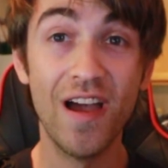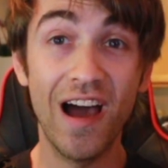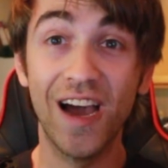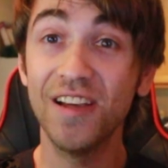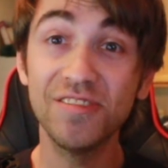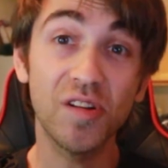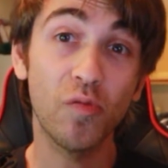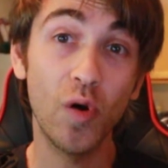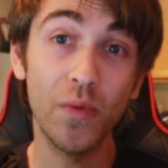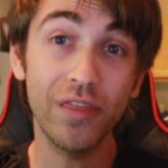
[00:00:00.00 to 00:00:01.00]
I use
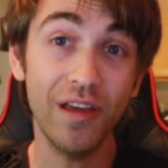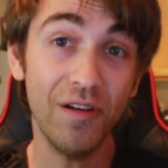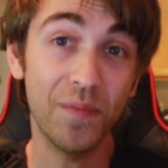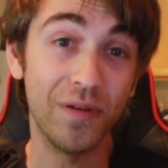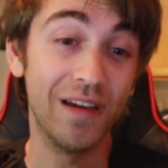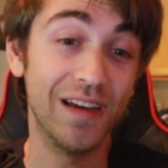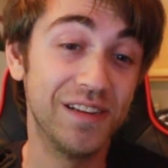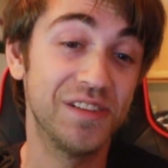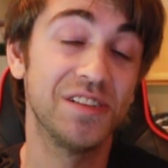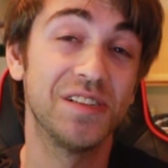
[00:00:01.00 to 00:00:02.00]
aromatherapy.
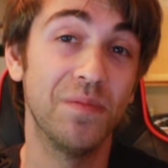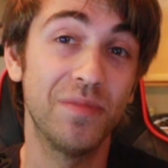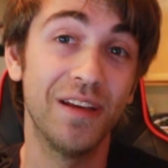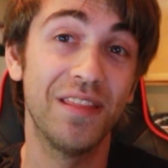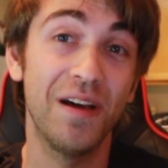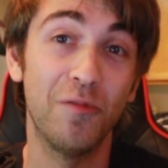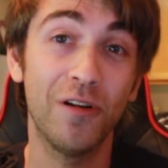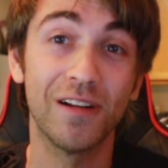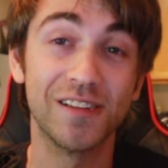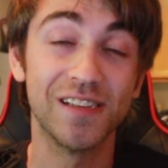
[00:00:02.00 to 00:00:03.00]
It's just something that
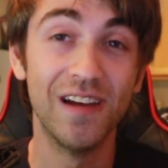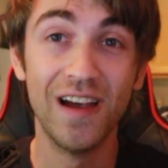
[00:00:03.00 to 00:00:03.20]
works.